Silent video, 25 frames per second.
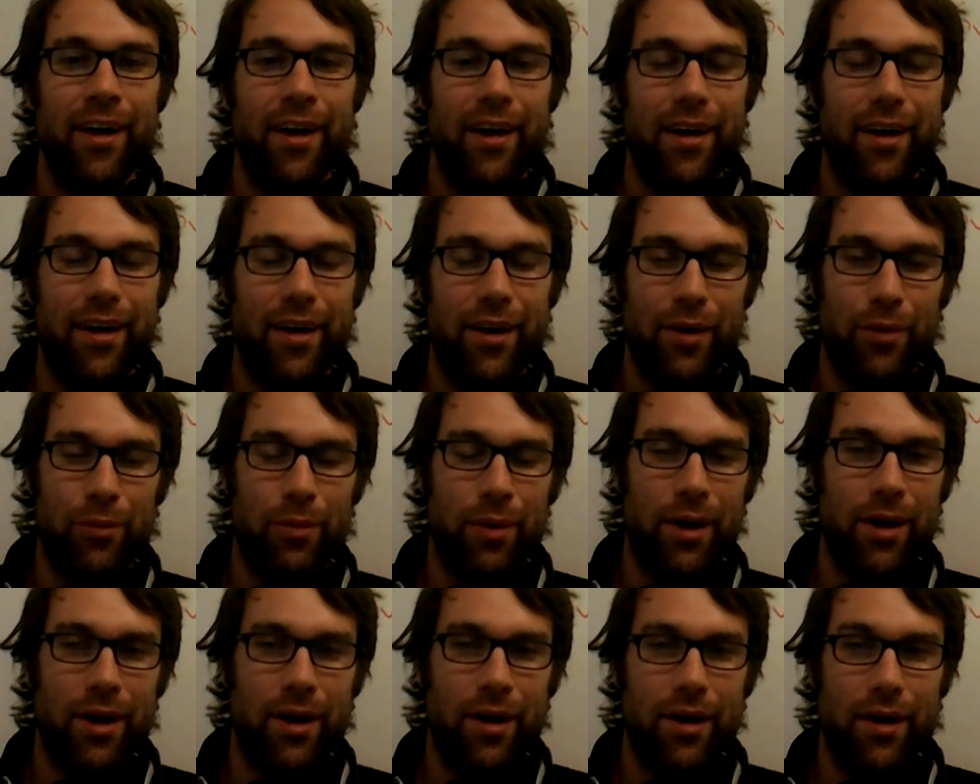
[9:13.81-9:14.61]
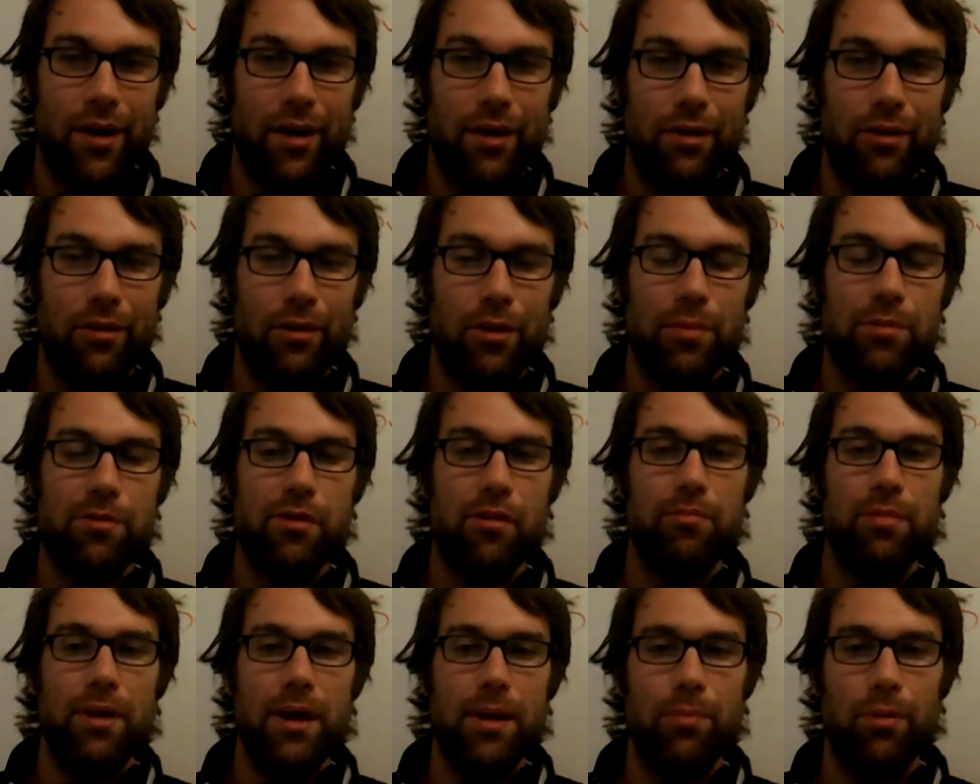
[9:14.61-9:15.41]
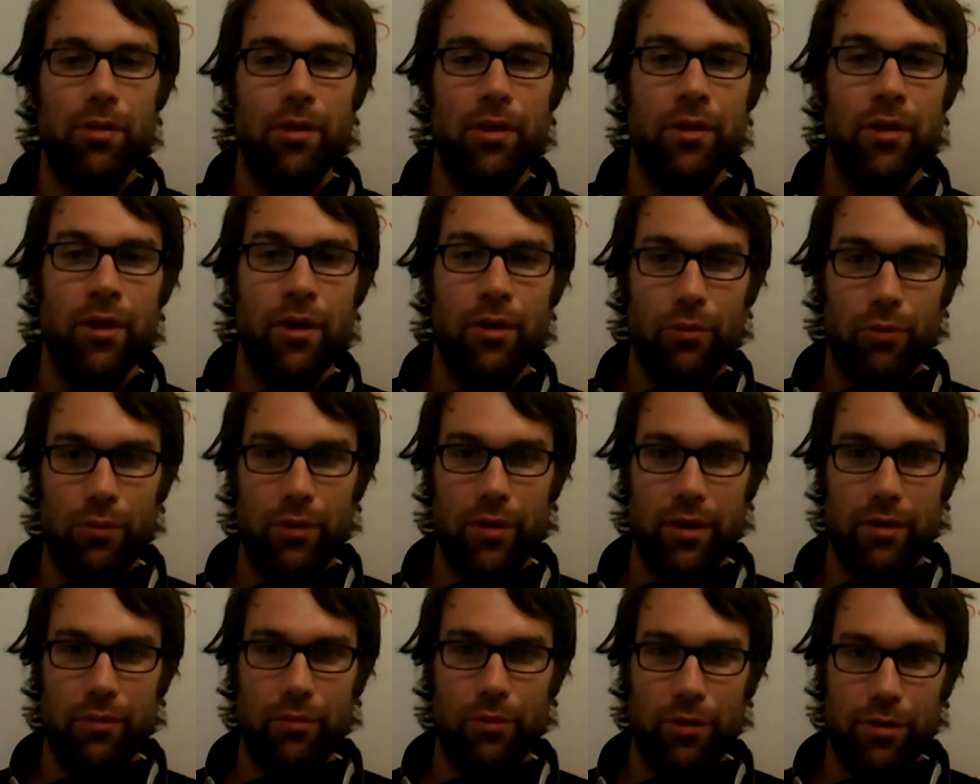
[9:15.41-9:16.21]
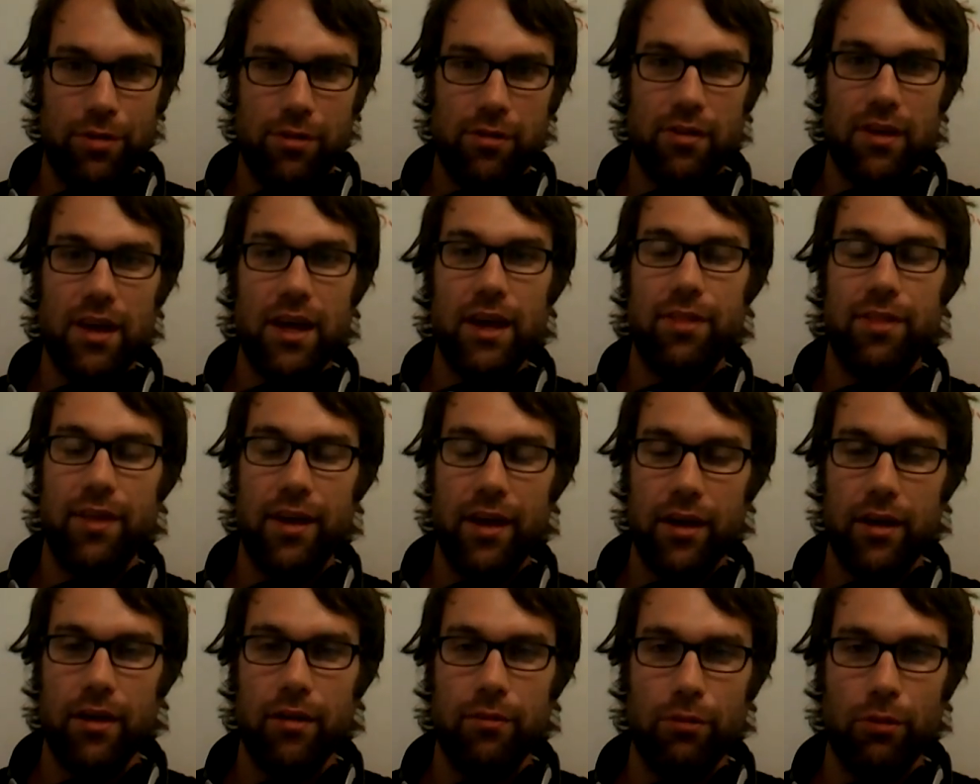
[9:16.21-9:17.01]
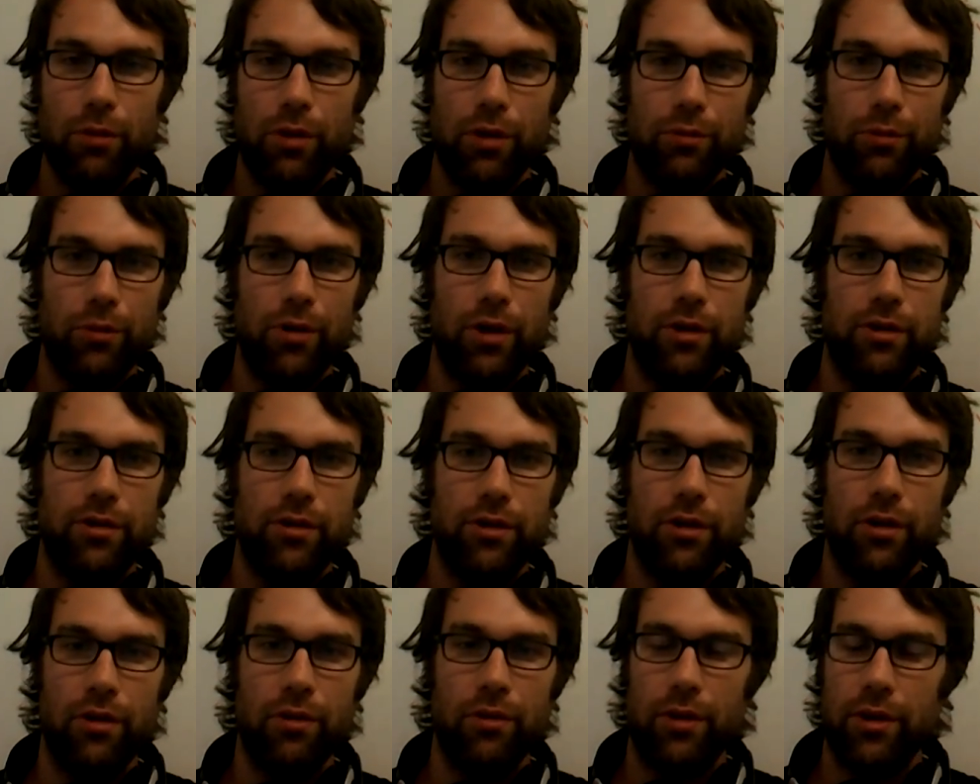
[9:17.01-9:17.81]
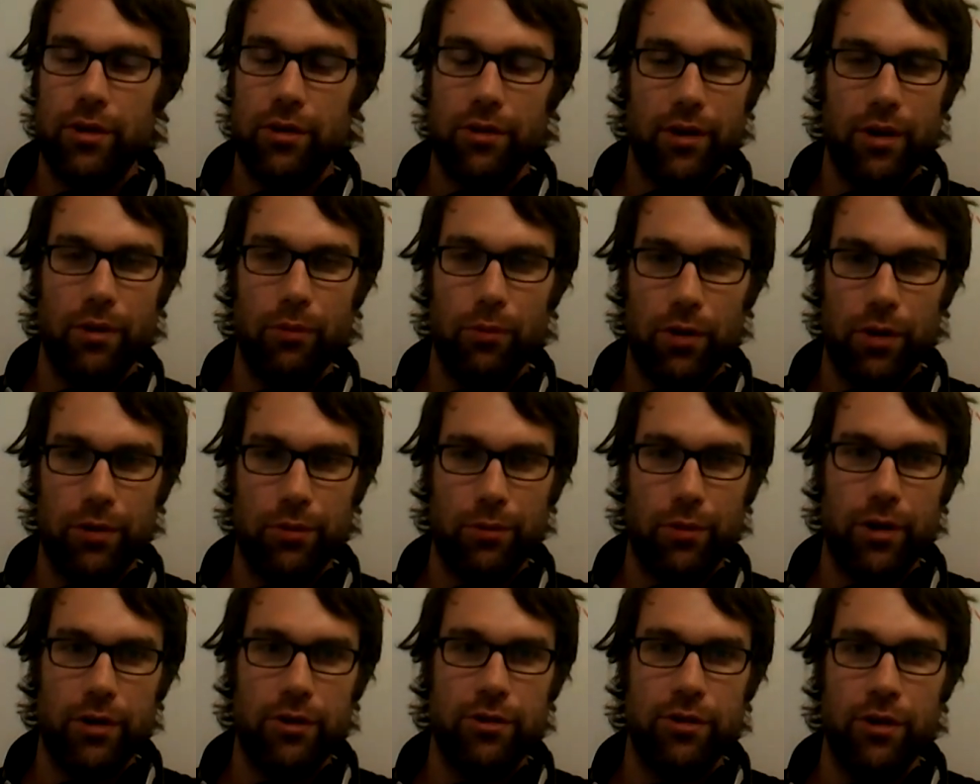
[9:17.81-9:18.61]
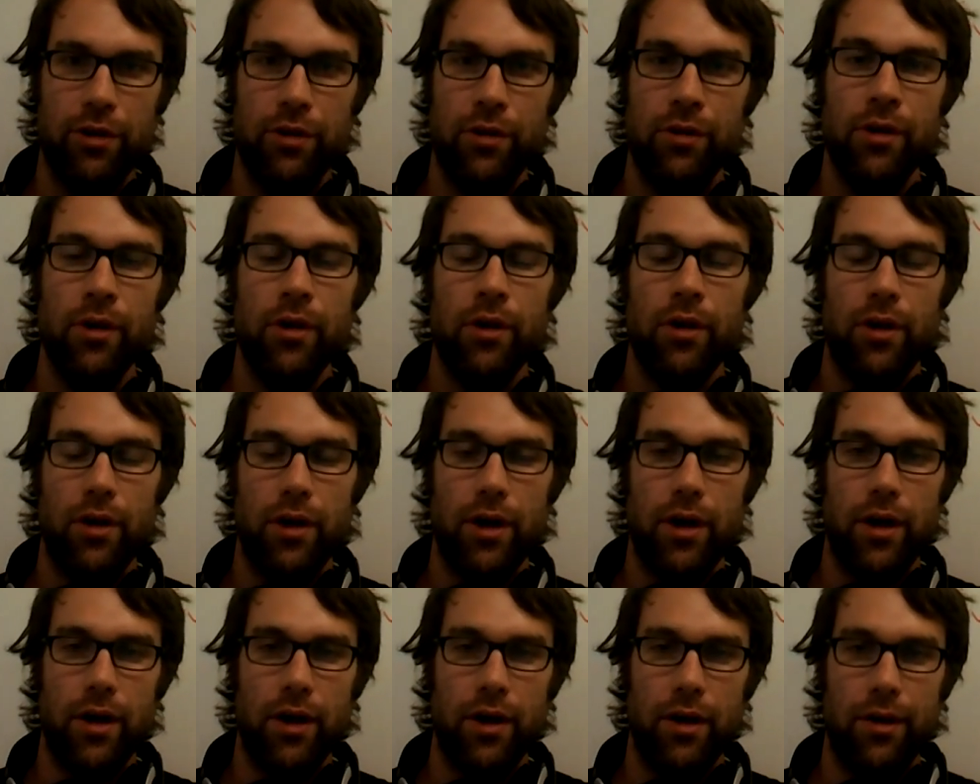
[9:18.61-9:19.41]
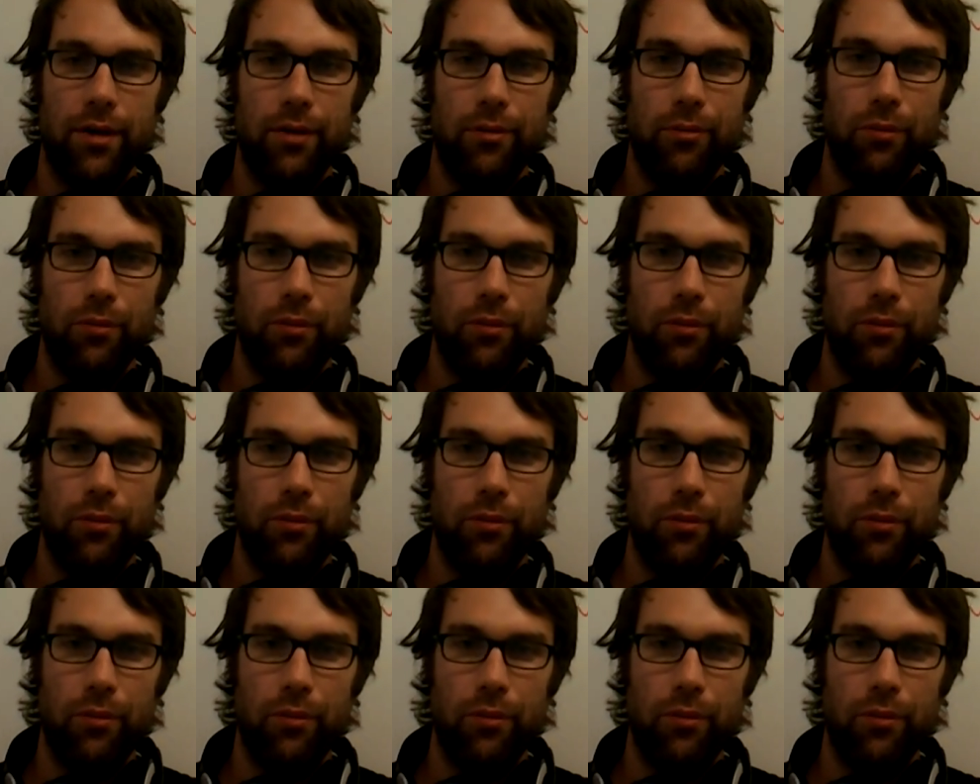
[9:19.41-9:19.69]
uh, where groups of people would, would see at the end of World War II or during World War II uh,